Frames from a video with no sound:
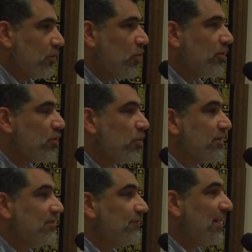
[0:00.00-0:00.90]
quote
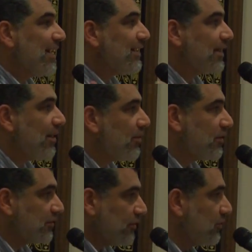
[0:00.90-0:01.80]
unquote, divine
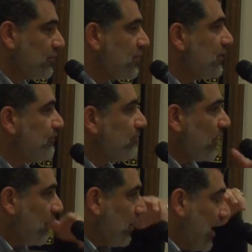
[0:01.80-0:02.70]
character,
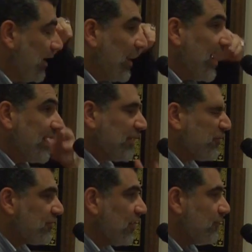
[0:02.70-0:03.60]
aligning
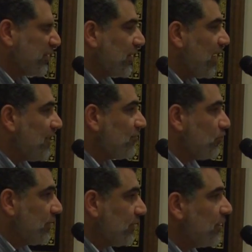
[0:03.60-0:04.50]
yourself with God's
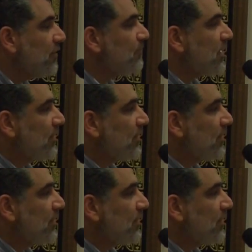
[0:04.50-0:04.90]
will,